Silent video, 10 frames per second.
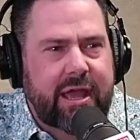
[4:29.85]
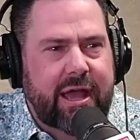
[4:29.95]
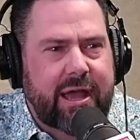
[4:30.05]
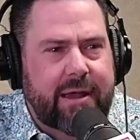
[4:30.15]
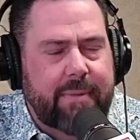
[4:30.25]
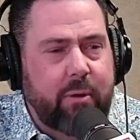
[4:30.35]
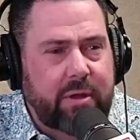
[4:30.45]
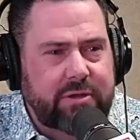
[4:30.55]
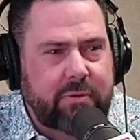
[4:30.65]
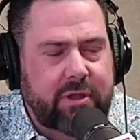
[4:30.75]
I
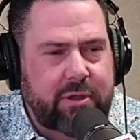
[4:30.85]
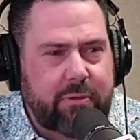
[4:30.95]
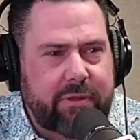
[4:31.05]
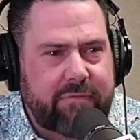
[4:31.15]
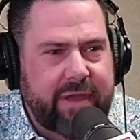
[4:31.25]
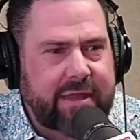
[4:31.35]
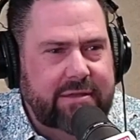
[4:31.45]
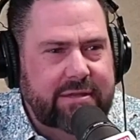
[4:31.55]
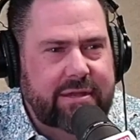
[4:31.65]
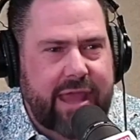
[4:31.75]
went to a youth
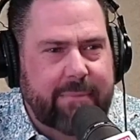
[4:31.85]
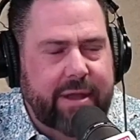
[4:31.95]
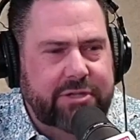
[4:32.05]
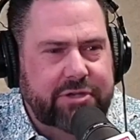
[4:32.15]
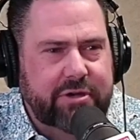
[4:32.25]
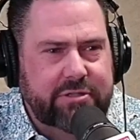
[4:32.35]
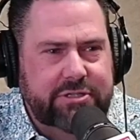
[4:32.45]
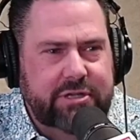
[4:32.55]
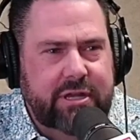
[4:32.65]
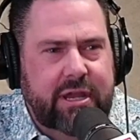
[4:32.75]
event at my
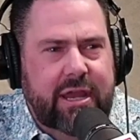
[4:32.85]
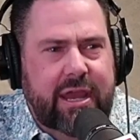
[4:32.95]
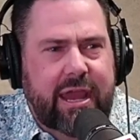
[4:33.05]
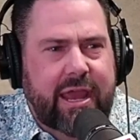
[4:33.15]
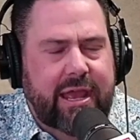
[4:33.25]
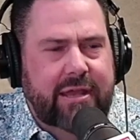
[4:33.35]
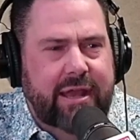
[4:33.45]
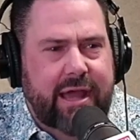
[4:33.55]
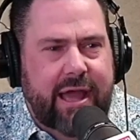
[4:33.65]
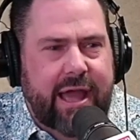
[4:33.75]
church, and
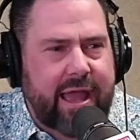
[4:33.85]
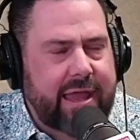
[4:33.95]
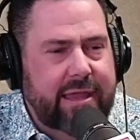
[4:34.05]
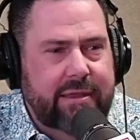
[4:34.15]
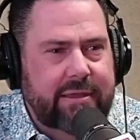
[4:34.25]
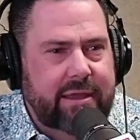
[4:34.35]
I'm